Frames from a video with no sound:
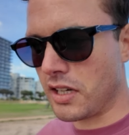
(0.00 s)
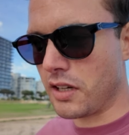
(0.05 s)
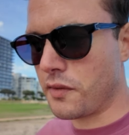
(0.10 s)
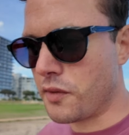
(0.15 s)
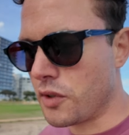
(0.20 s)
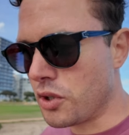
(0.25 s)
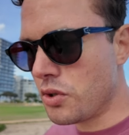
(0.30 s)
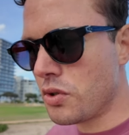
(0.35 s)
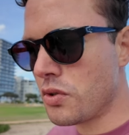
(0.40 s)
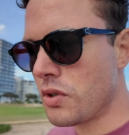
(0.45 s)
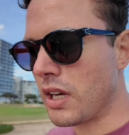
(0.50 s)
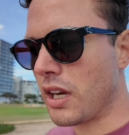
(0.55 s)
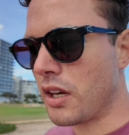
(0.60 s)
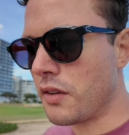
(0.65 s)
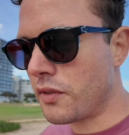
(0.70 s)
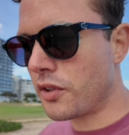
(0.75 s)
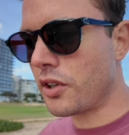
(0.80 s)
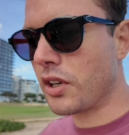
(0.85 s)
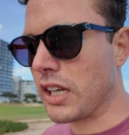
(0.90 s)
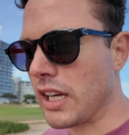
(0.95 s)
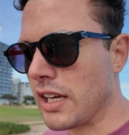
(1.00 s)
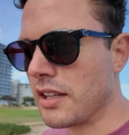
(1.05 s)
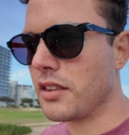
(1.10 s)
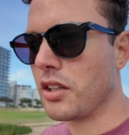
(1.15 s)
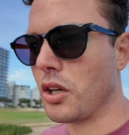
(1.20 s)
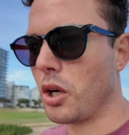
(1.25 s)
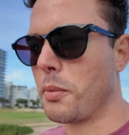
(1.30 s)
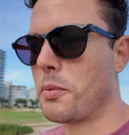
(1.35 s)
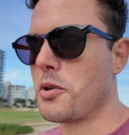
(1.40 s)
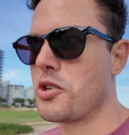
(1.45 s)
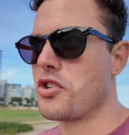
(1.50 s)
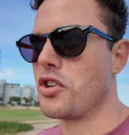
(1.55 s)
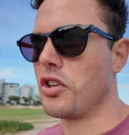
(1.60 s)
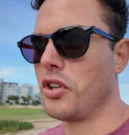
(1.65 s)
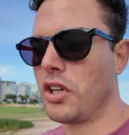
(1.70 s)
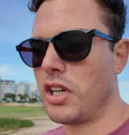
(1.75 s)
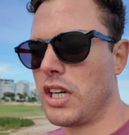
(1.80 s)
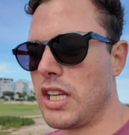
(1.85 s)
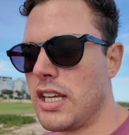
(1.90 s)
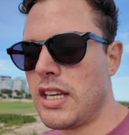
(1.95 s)
if you ever get the
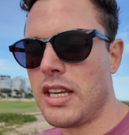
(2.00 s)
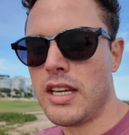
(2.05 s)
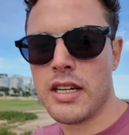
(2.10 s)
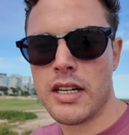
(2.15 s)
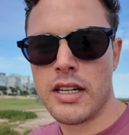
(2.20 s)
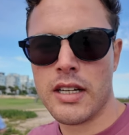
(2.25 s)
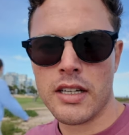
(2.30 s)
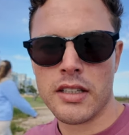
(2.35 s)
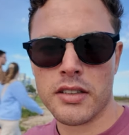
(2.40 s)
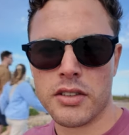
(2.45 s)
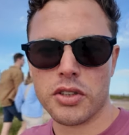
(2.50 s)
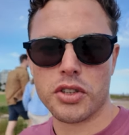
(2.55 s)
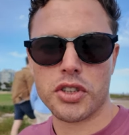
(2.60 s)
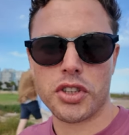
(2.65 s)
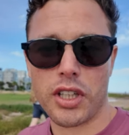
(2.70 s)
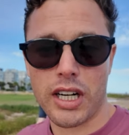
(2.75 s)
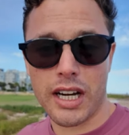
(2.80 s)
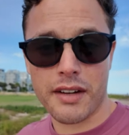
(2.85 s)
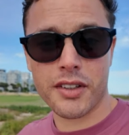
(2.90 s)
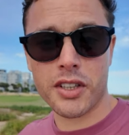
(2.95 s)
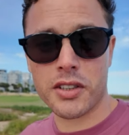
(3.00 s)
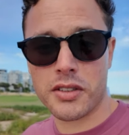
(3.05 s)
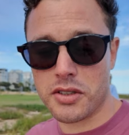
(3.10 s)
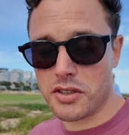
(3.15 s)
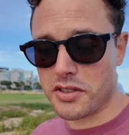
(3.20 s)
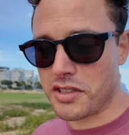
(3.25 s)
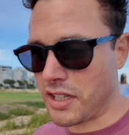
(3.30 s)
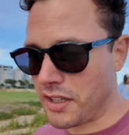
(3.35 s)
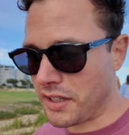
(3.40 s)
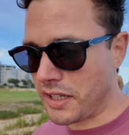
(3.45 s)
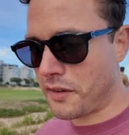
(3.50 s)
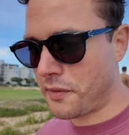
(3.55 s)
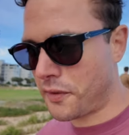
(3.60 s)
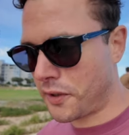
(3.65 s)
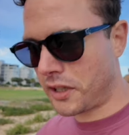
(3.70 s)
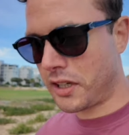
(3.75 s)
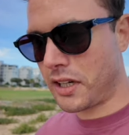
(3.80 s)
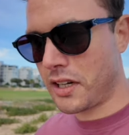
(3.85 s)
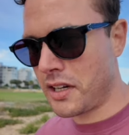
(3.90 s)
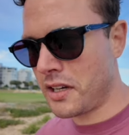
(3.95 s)
opportunity to travel to South
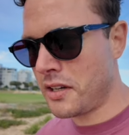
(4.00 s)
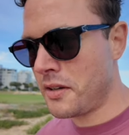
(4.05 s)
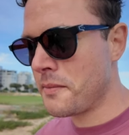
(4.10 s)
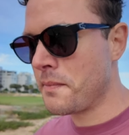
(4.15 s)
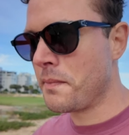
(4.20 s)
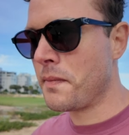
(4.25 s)
Africa,